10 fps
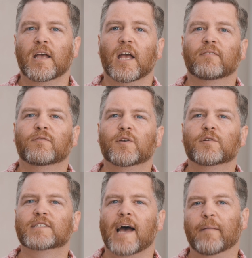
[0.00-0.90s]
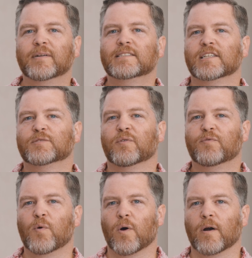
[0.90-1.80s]
If you've used App Intents
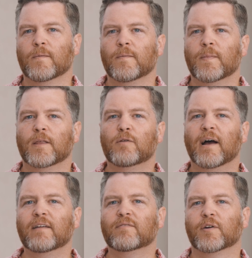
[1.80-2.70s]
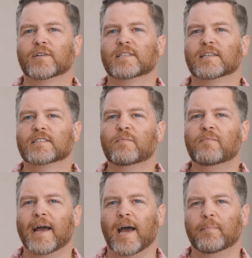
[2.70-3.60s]
before, you might have noticed that some of
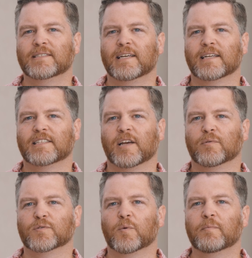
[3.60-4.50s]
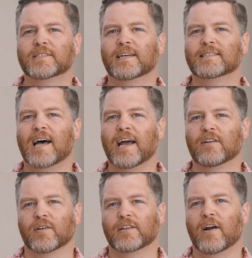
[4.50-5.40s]
my App Intent examples were missing a
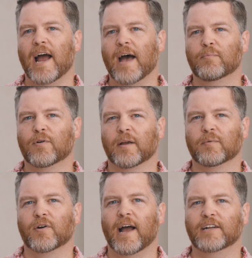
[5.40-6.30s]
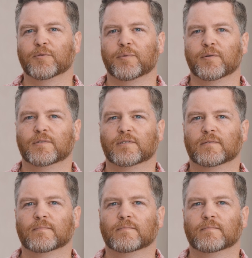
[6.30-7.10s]
title in their app parameter attributes.